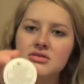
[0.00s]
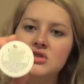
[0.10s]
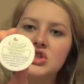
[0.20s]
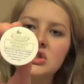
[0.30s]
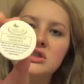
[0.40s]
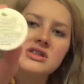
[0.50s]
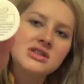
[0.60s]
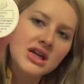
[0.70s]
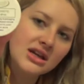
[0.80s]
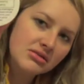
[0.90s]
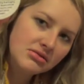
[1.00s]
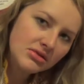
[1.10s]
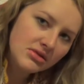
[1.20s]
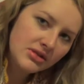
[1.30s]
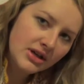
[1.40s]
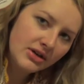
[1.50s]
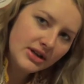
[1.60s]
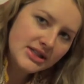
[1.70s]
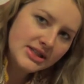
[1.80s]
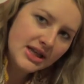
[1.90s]
which is like, oh, you can't
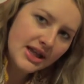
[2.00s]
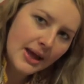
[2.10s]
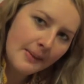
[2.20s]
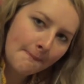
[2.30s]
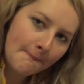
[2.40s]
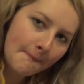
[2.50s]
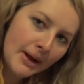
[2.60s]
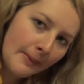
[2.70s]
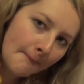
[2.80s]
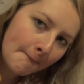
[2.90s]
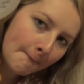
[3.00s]
really see that, but